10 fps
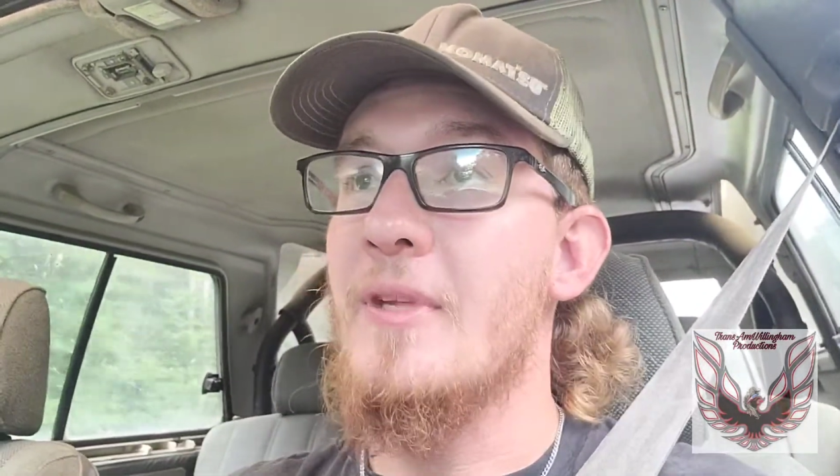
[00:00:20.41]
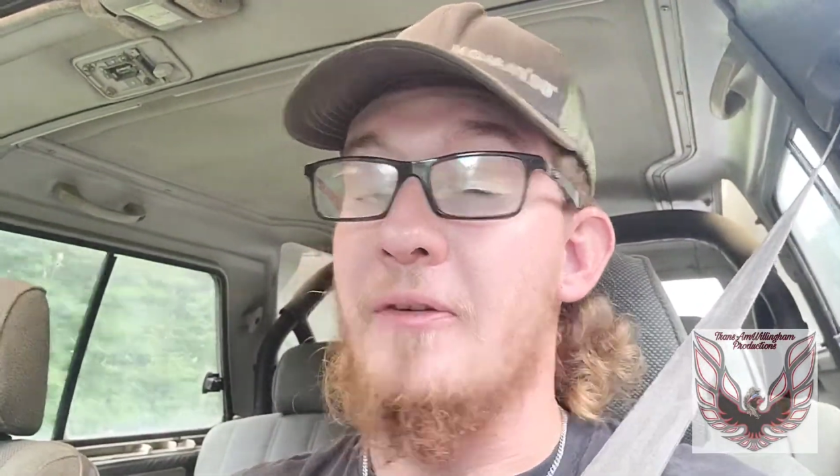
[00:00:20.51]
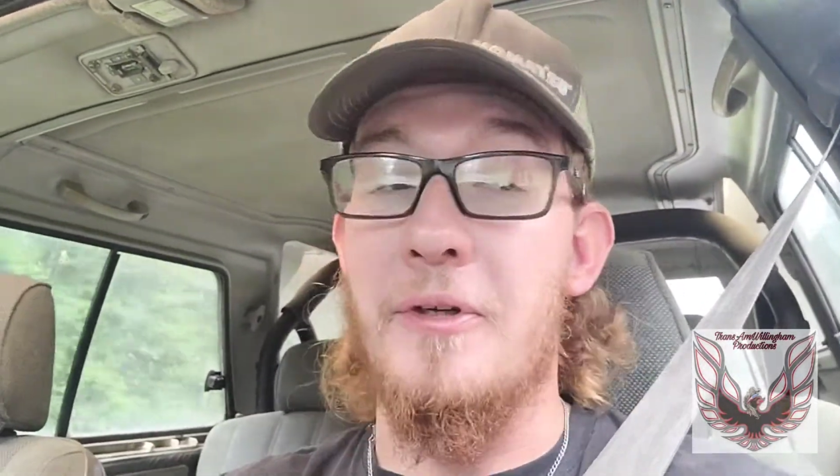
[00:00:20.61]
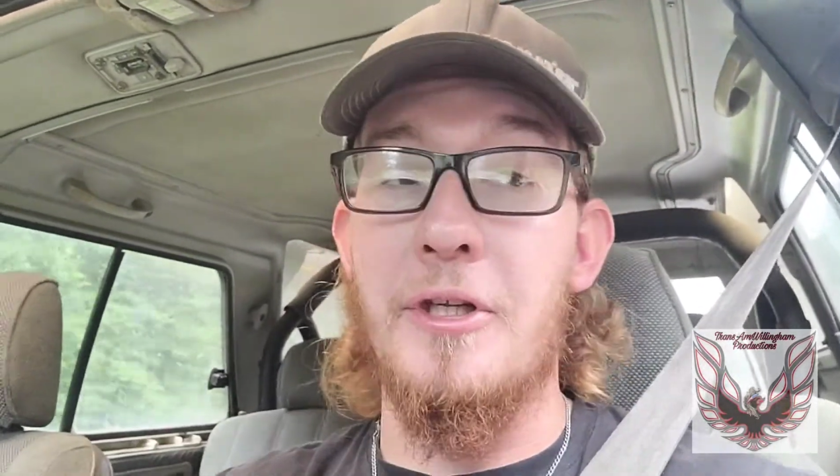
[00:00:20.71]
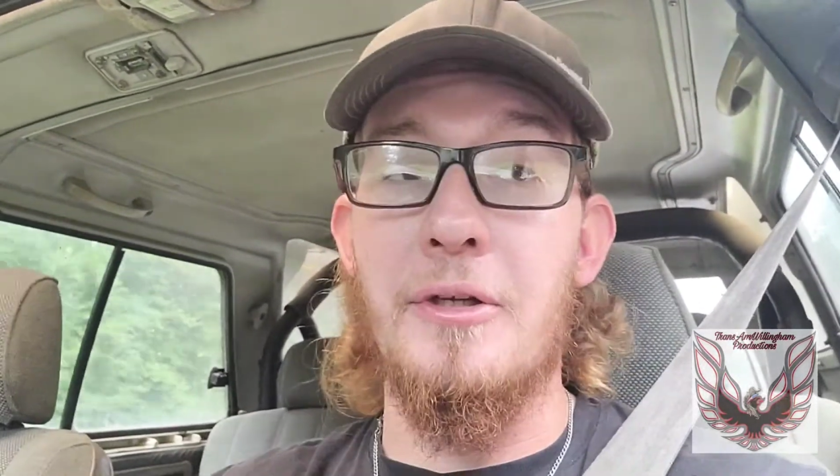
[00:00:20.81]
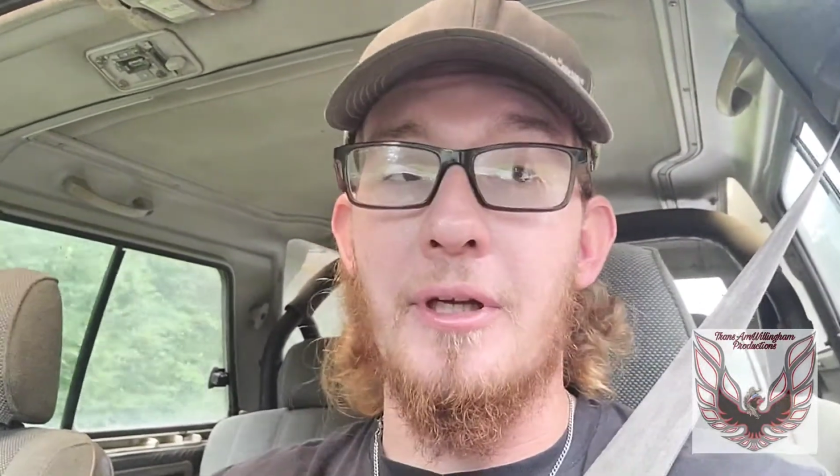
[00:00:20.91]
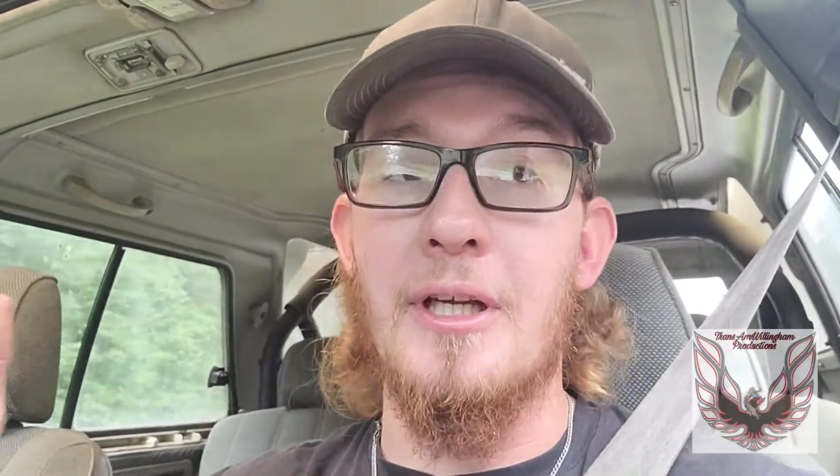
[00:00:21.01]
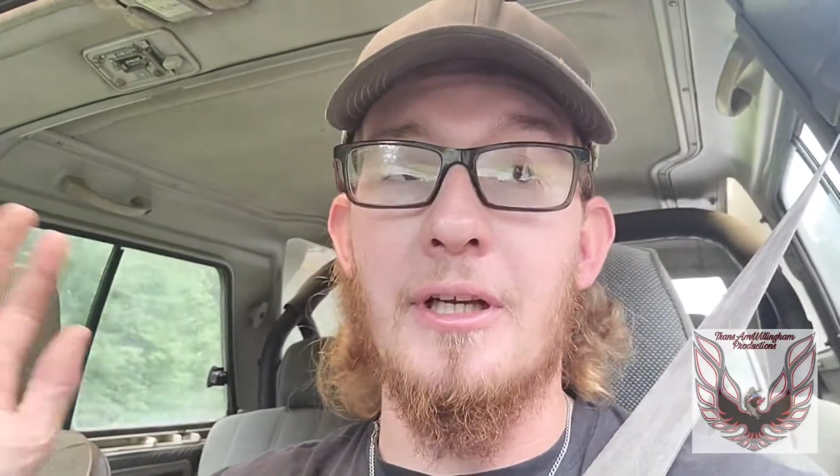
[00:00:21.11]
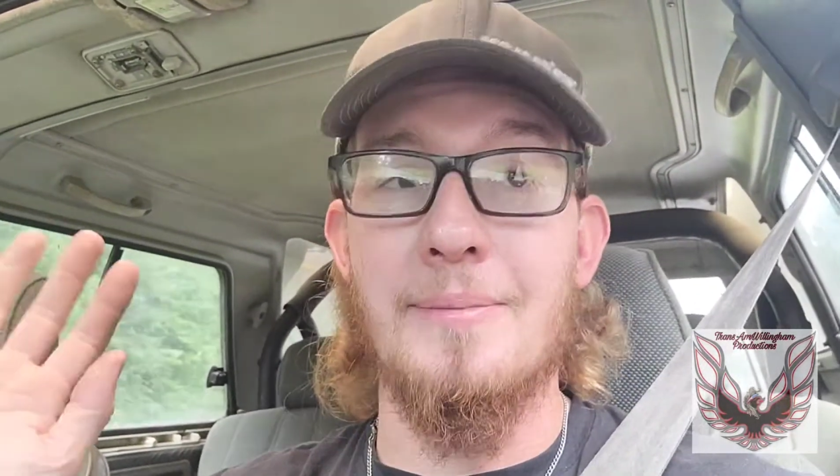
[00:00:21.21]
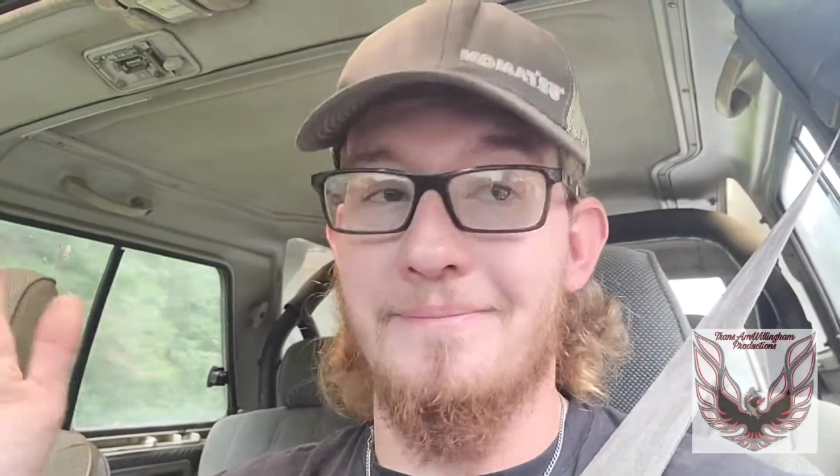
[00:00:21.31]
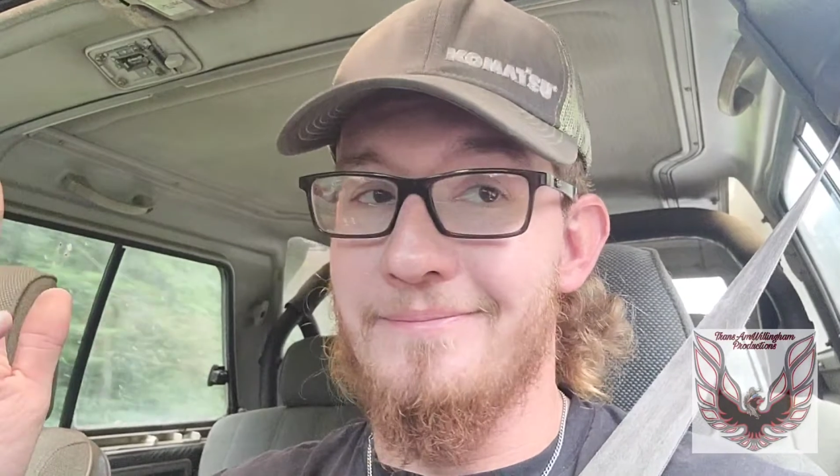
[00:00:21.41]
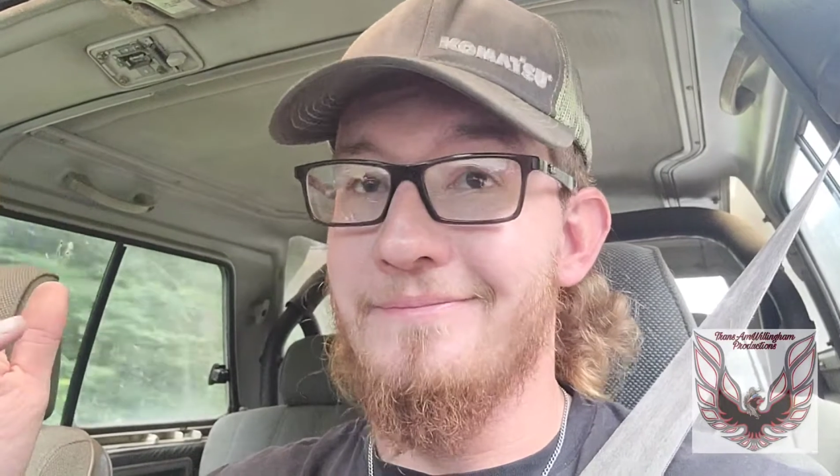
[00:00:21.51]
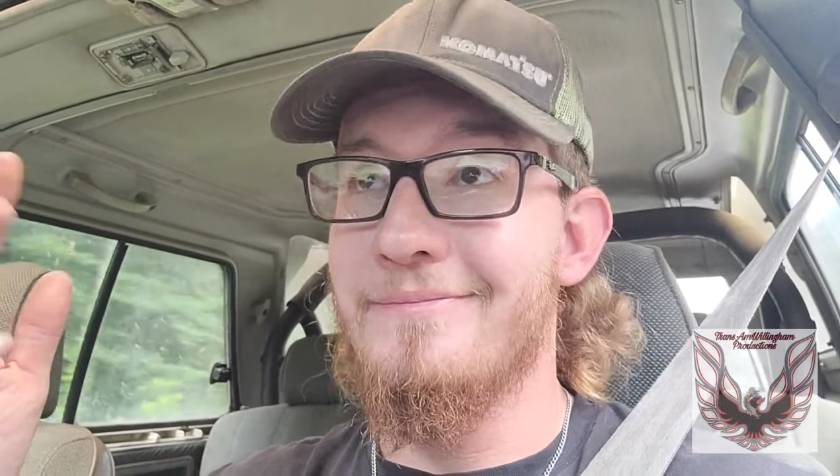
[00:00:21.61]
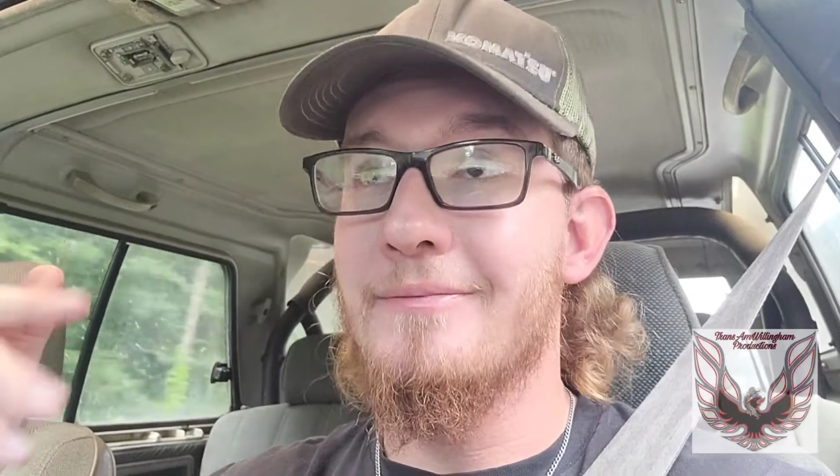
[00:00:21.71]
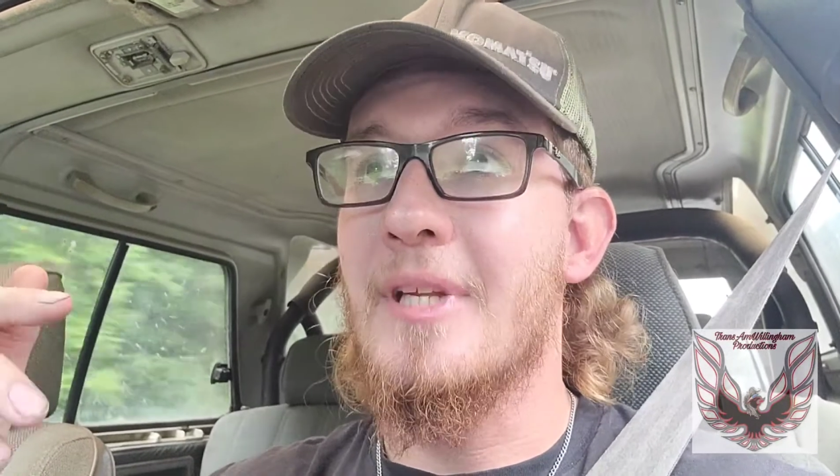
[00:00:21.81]
If you're new here,
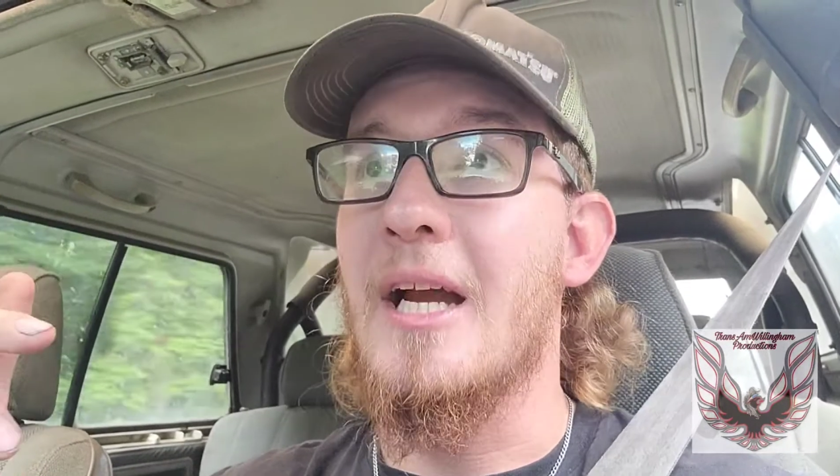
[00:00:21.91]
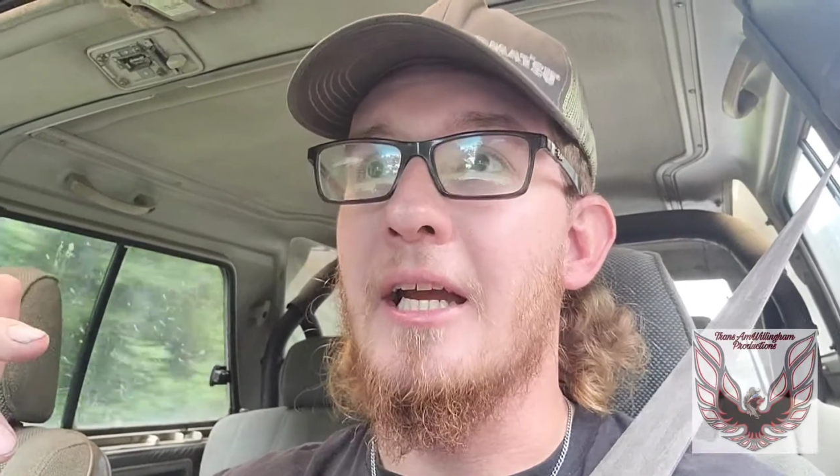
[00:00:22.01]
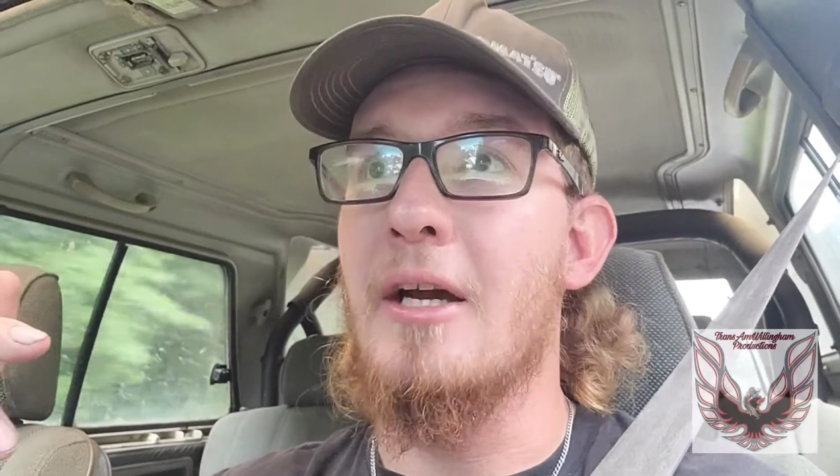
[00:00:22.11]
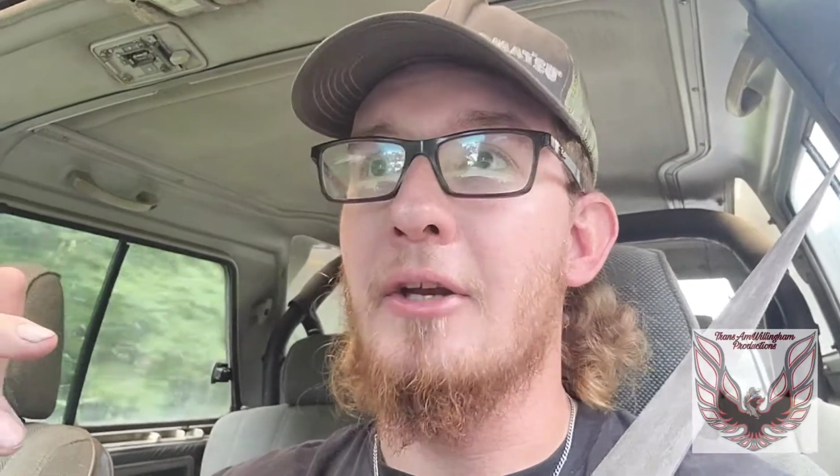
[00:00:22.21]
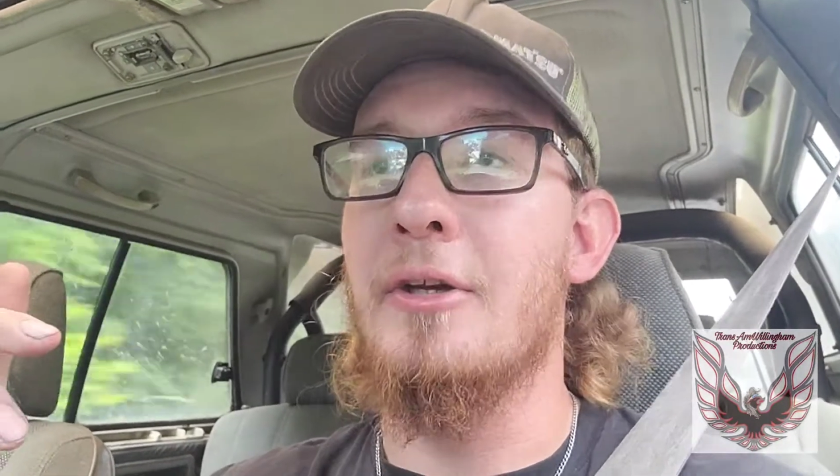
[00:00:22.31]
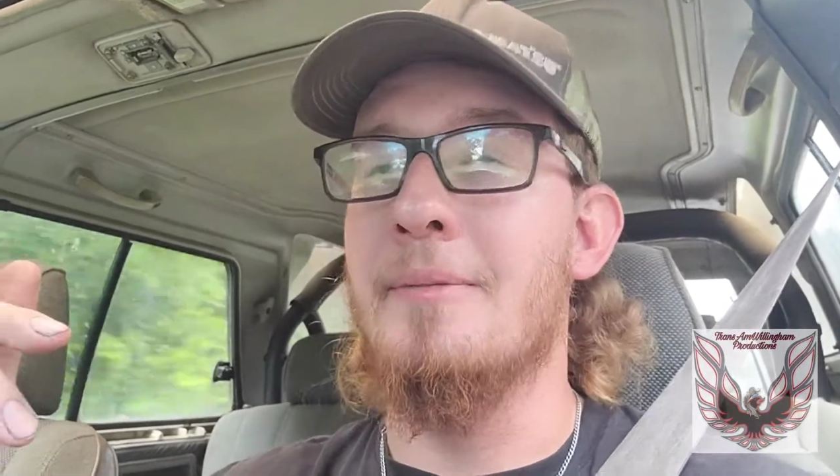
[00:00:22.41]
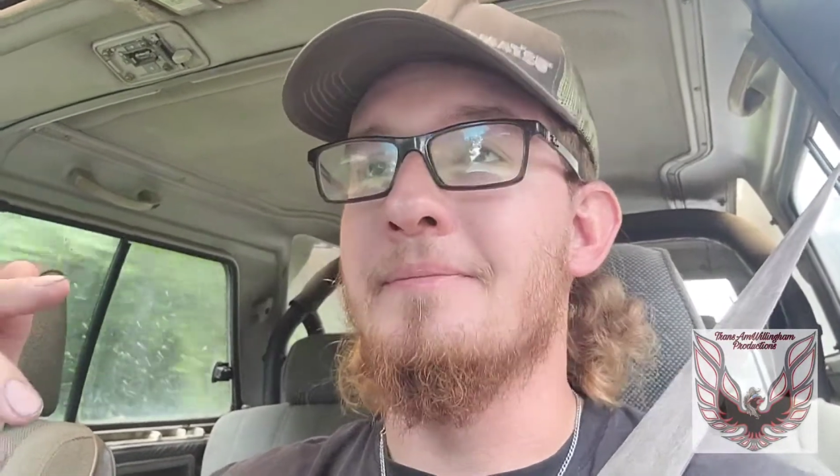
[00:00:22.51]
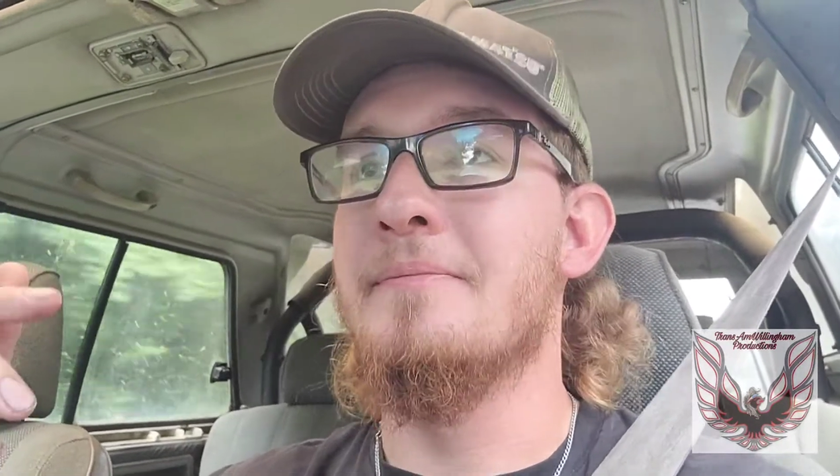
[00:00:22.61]
how y'all doing?